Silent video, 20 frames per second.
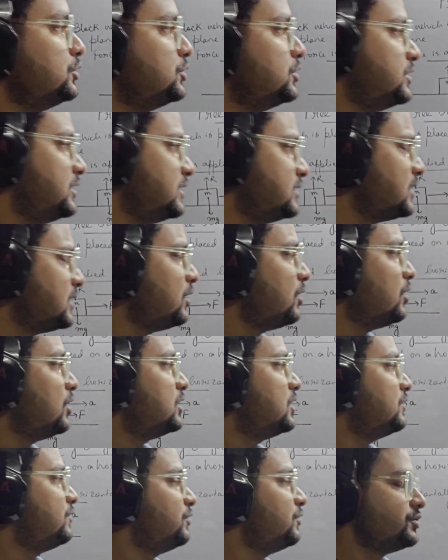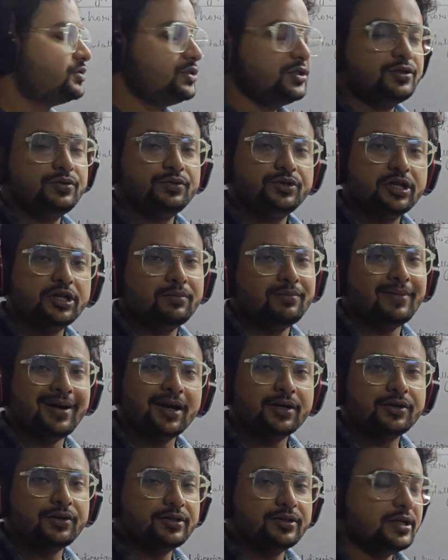So these are all the forces which are
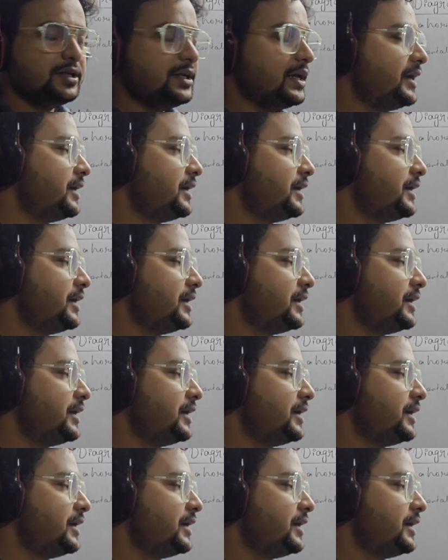marked on the